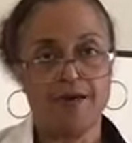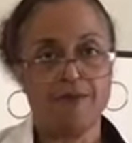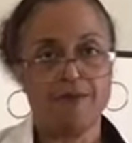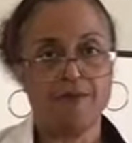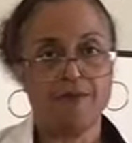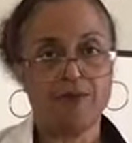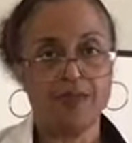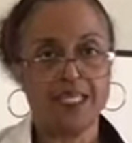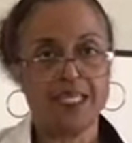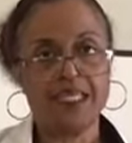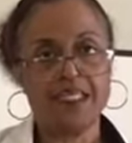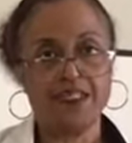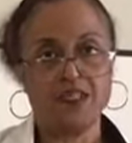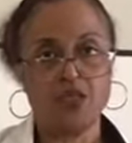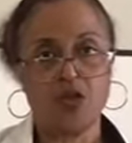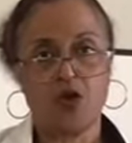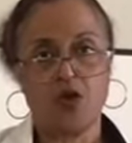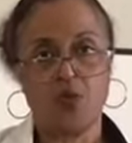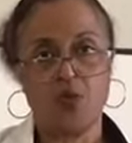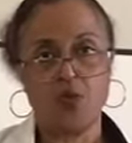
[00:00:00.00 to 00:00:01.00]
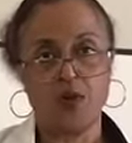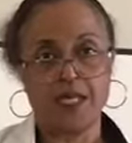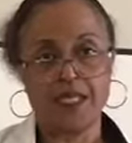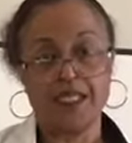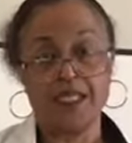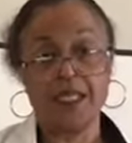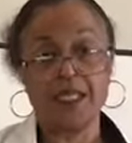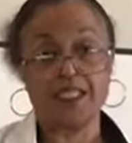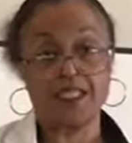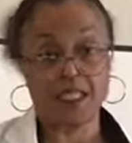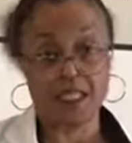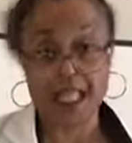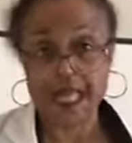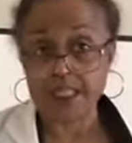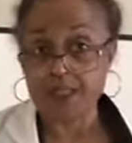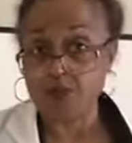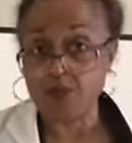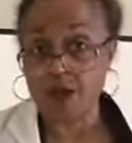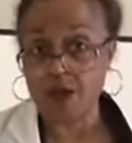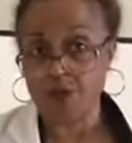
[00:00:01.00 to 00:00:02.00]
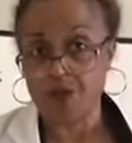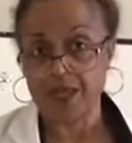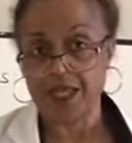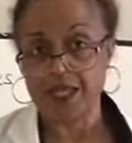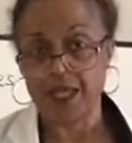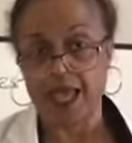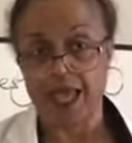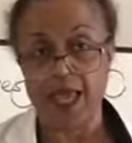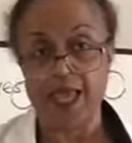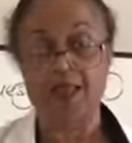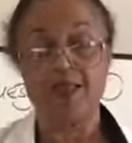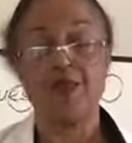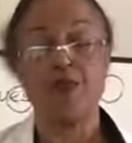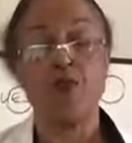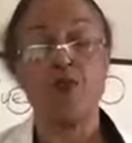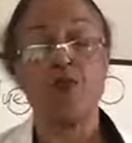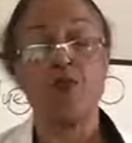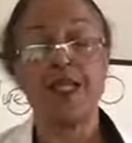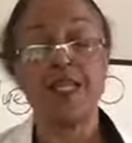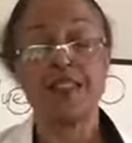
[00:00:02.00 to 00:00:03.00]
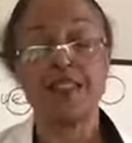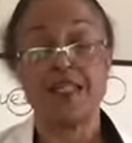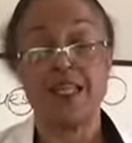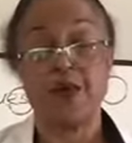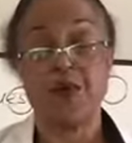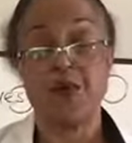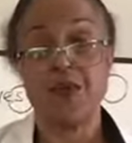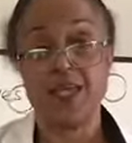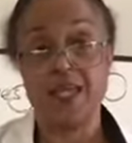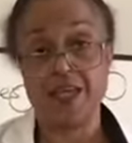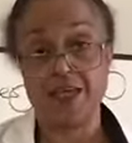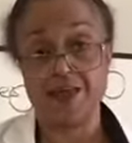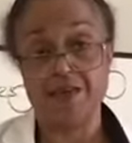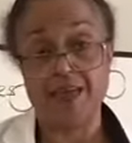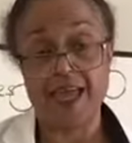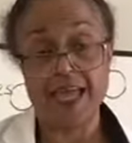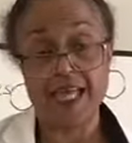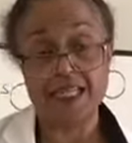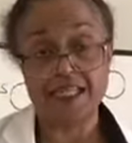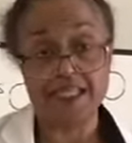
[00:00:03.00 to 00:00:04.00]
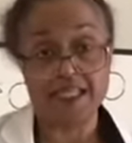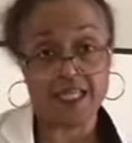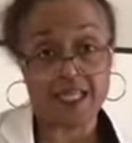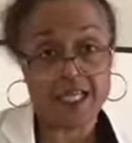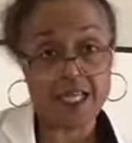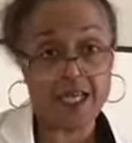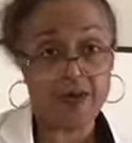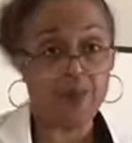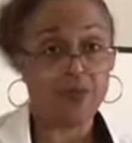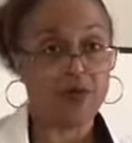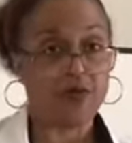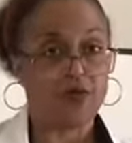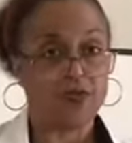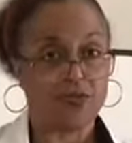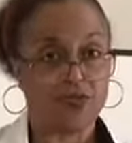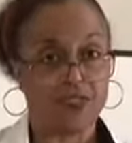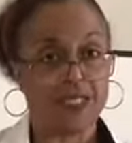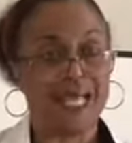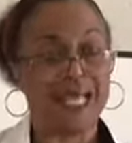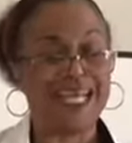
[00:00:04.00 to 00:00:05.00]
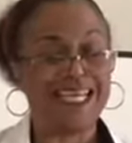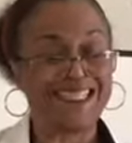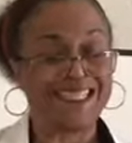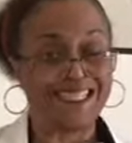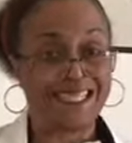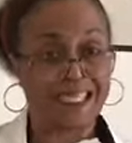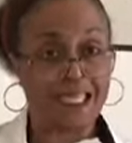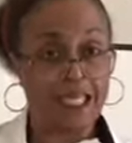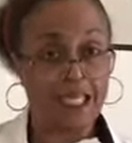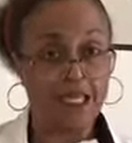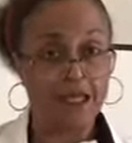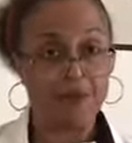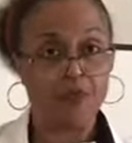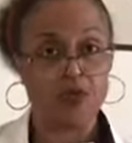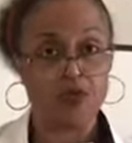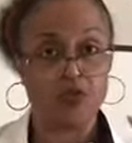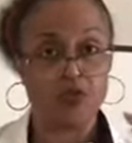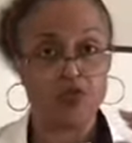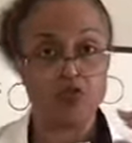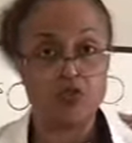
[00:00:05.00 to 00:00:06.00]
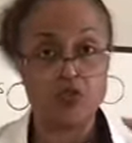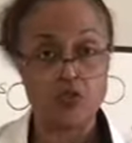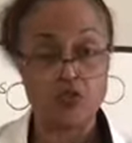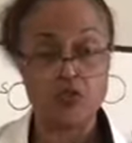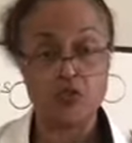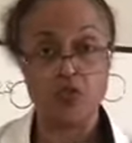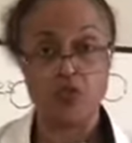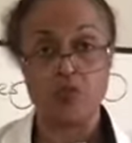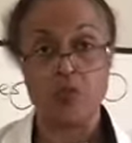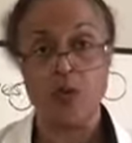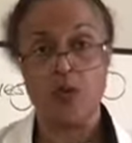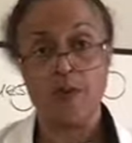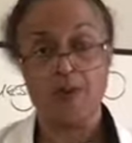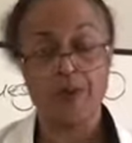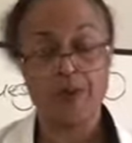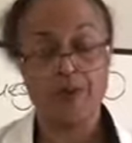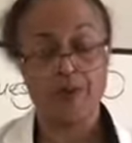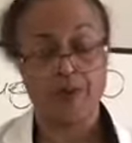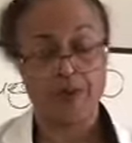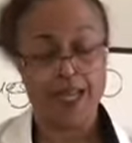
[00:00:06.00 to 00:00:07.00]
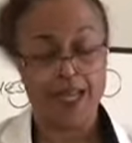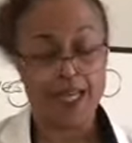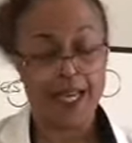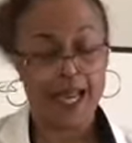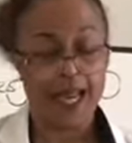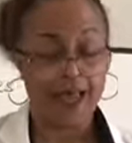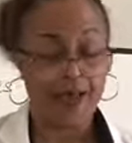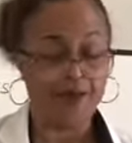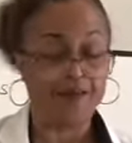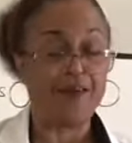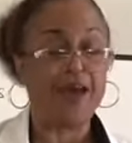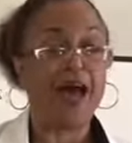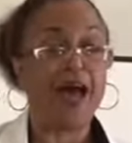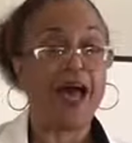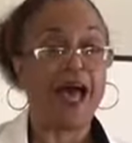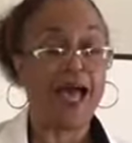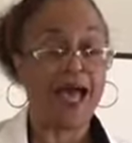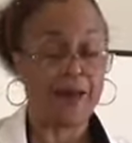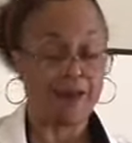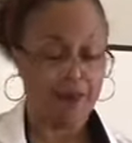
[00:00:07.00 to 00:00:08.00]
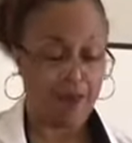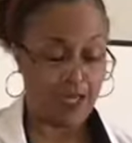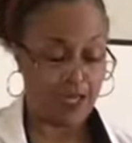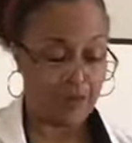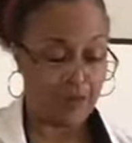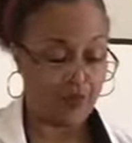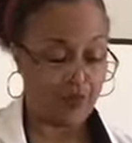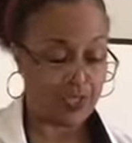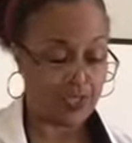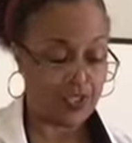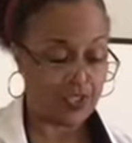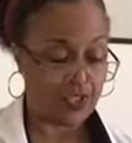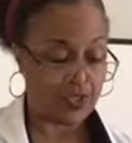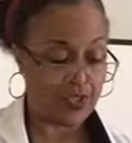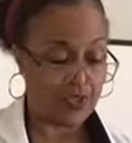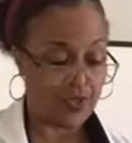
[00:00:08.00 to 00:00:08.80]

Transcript: Please know what it does, and that's why and the reason that we give ACE inhibitors to people that have high blood pressure.